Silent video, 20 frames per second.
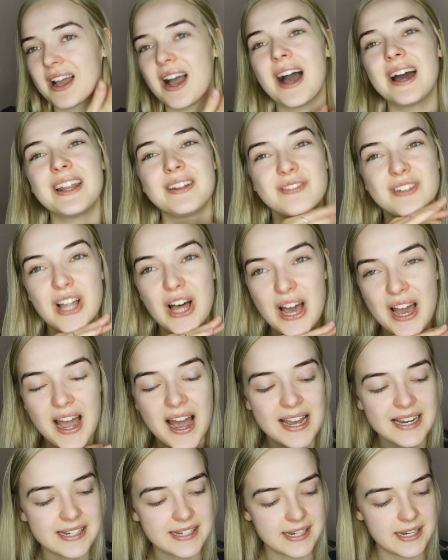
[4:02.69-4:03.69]
kind of
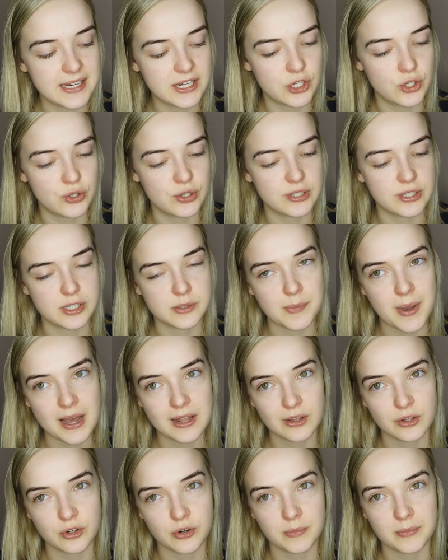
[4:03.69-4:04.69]
lie, I did use this
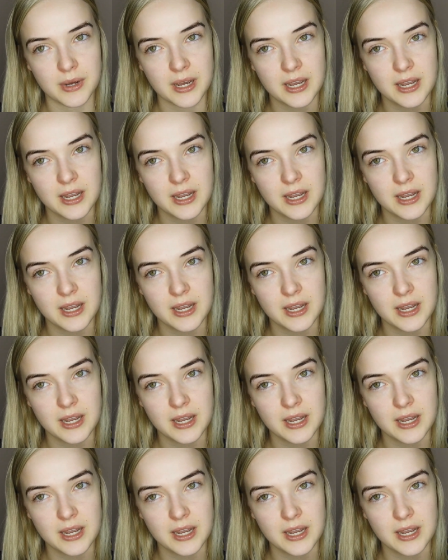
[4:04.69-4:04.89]
palette on